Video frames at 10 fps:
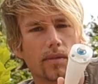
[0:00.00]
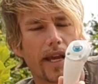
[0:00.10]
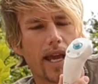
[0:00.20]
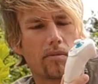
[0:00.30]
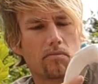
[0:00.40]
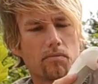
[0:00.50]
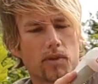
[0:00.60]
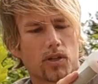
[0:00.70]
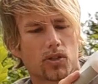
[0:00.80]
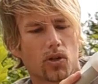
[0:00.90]
game
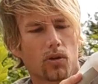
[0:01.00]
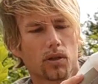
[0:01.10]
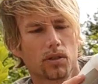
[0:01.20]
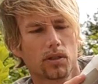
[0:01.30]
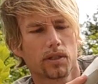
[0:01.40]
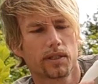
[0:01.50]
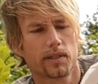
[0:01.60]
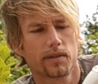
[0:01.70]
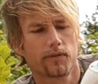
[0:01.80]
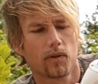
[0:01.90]
controller. It's
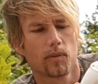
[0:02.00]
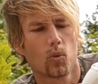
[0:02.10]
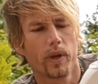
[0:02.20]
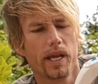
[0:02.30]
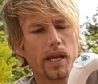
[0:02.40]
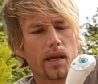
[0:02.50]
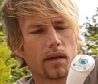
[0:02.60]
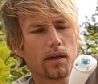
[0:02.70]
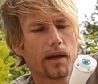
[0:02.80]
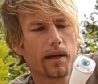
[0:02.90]
from a Wii,
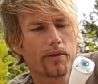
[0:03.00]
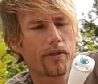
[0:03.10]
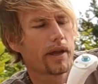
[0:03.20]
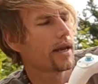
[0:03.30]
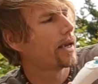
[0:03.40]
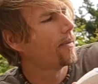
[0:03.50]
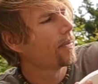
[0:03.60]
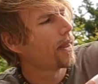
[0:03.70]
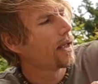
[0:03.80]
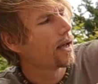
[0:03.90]
I think.
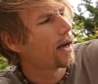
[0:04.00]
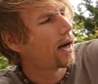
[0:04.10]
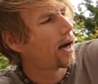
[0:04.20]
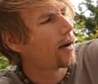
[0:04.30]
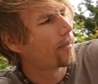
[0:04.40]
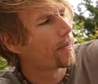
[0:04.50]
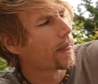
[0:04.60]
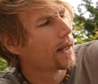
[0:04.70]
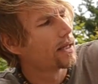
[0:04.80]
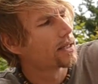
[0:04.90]

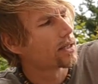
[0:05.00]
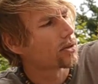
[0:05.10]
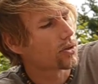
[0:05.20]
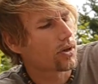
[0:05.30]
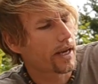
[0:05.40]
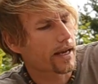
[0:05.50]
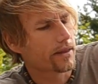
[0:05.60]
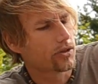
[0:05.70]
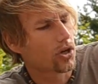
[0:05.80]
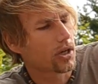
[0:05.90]
So to connect
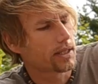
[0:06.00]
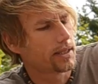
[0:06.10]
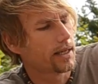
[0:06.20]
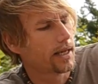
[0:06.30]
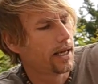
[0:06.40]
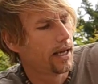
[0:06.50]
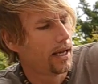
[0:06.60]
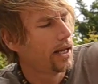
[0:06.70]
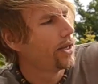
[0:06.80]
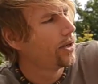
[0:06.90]
the joystick,
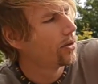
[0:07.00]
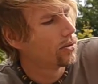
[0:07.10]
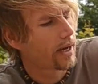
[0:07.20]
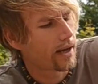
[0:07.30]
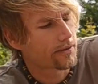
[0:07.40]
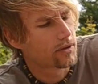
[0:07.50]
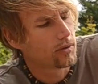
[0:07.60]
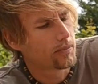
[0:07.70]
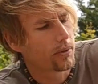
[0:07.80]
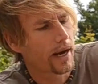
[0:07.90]
you have
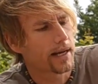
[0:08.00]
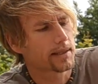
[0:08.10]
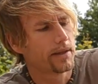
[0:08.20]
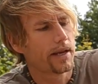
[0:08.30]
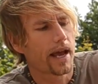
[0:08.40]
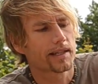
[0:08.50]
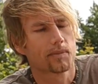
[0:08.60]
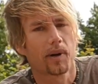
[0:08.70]
to press the S